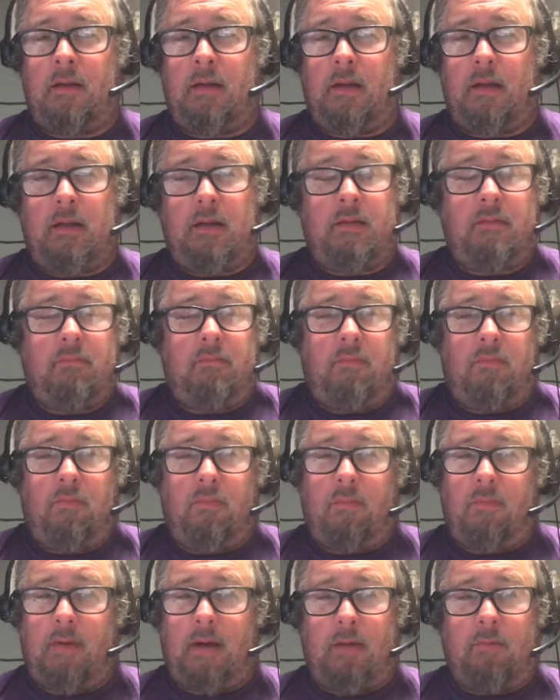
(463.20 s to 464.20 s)
And
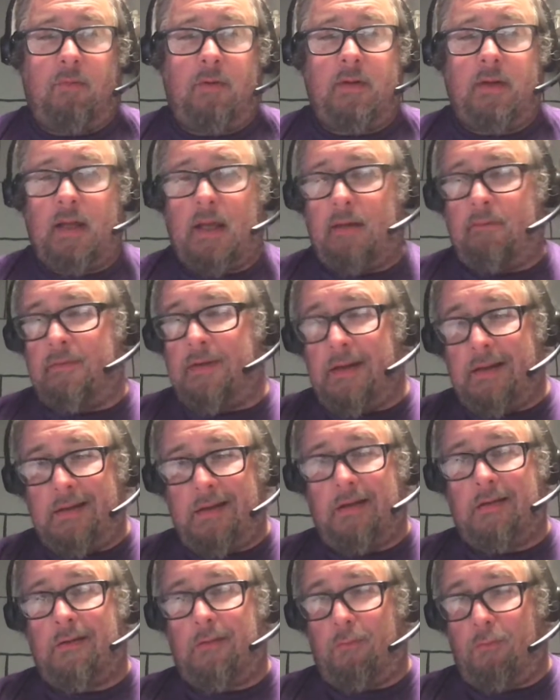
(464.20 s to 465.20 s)
I wouldn't have it
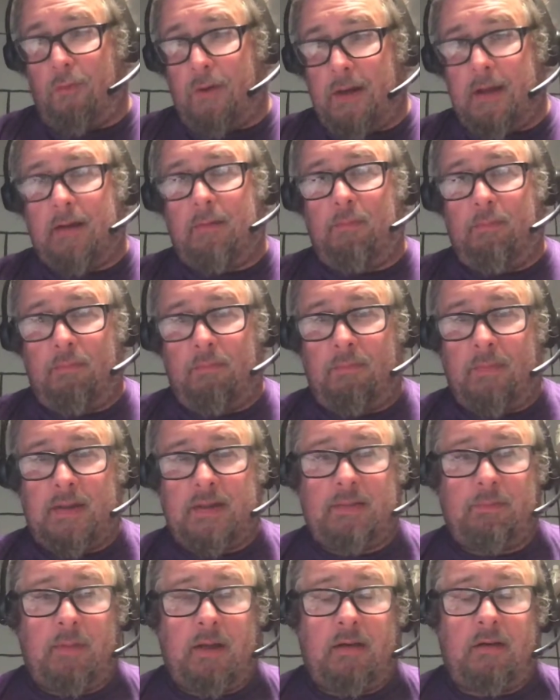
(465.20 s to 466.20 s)
any other way,
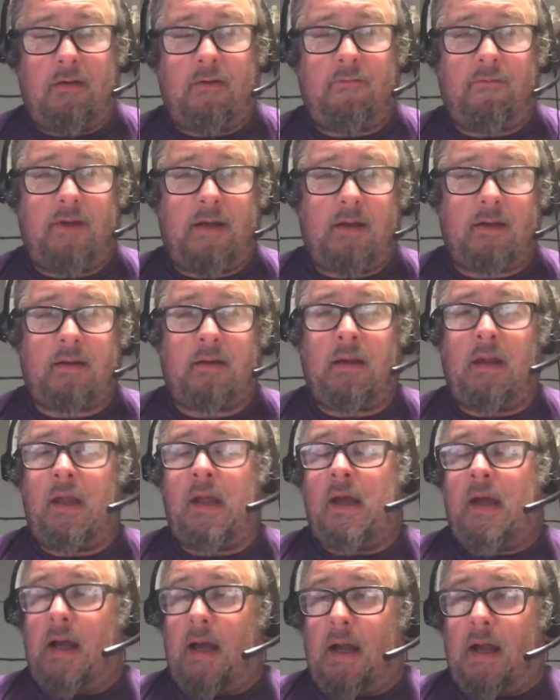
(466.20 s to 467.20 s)
as a matter of fact.
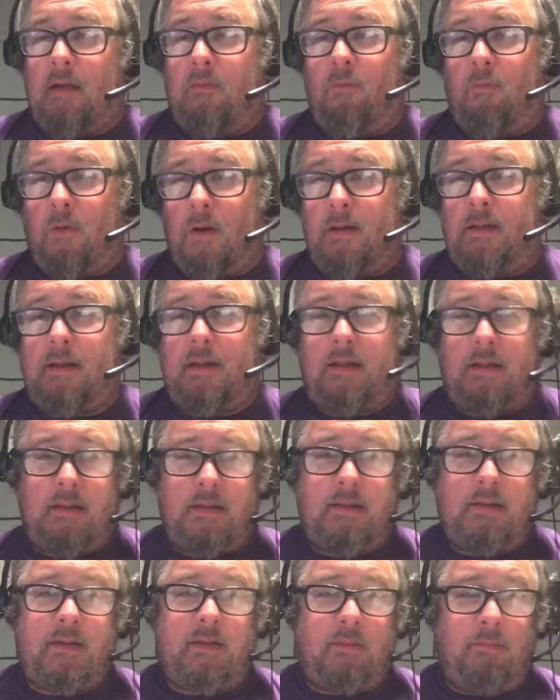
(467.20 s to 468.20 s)
I want
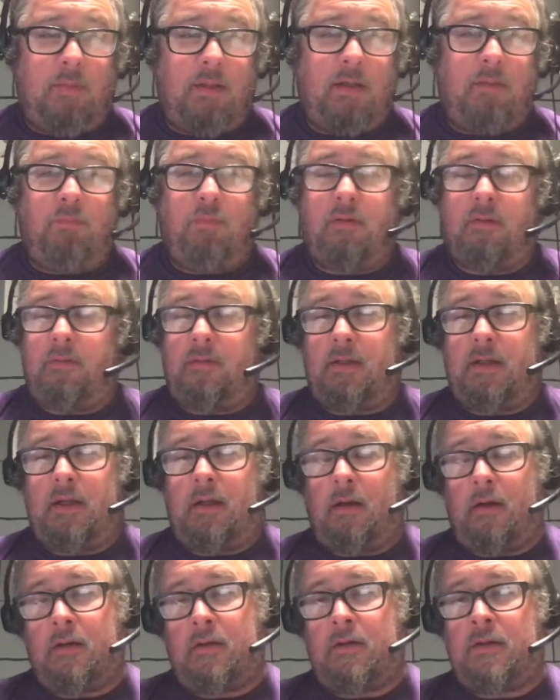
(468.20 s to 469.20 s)
kids to be brutally
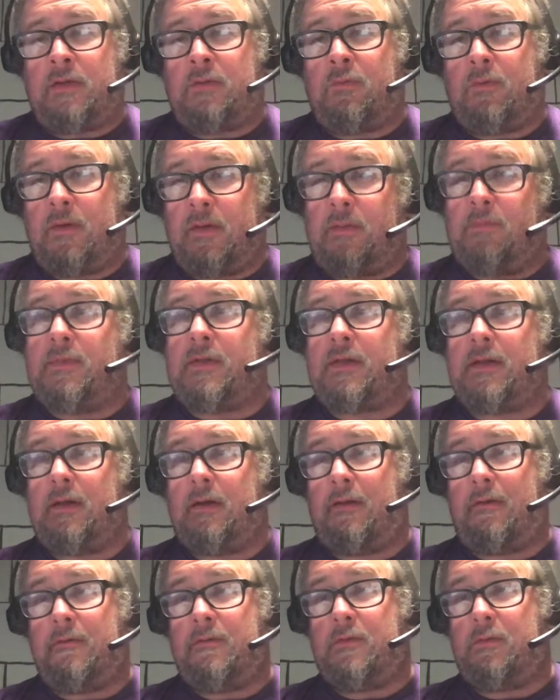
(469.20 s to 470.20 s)
honest with
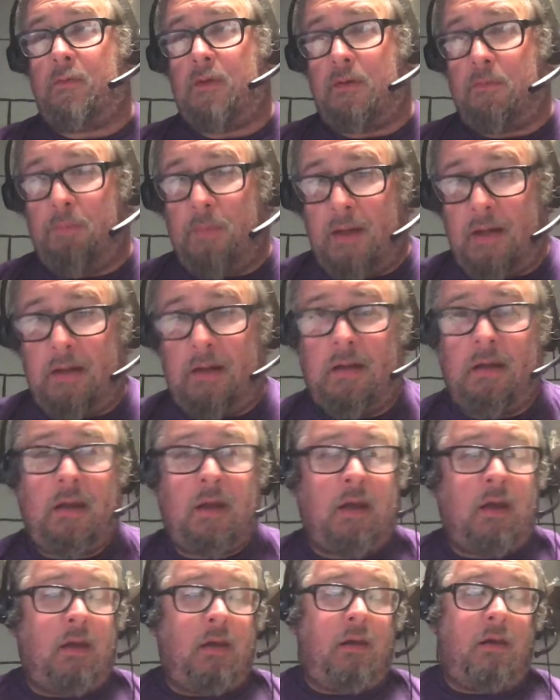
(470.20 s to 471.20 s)
themselves, with me,
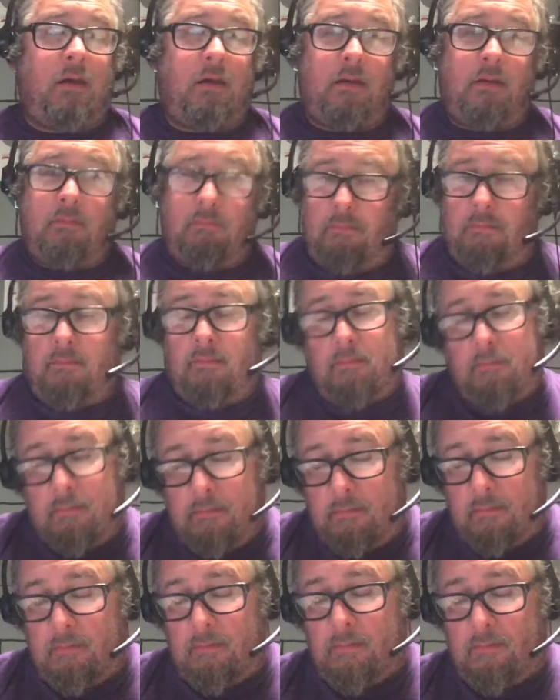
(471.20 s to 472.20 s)

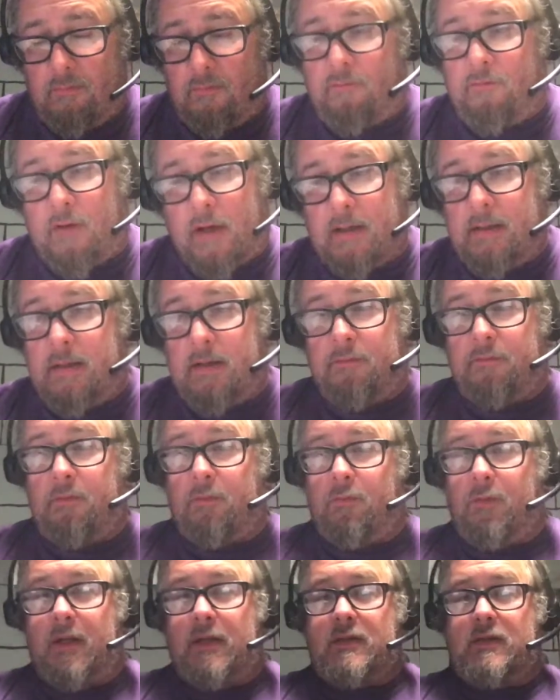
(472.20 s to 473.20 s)
find
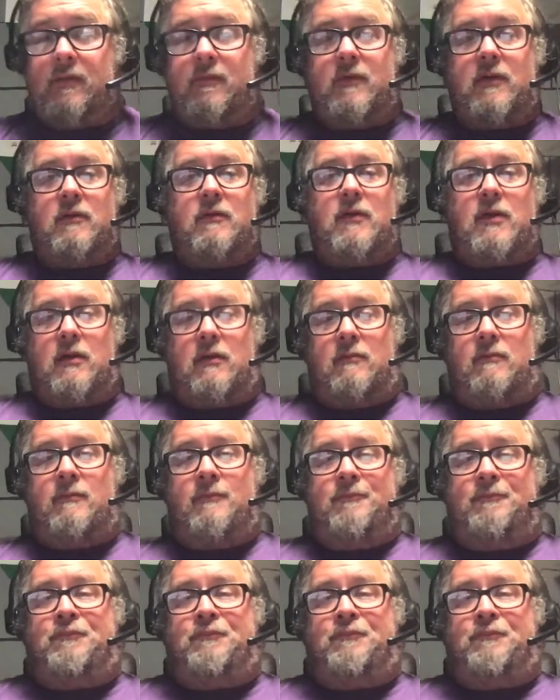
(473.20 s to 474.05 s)
different ways of doing it.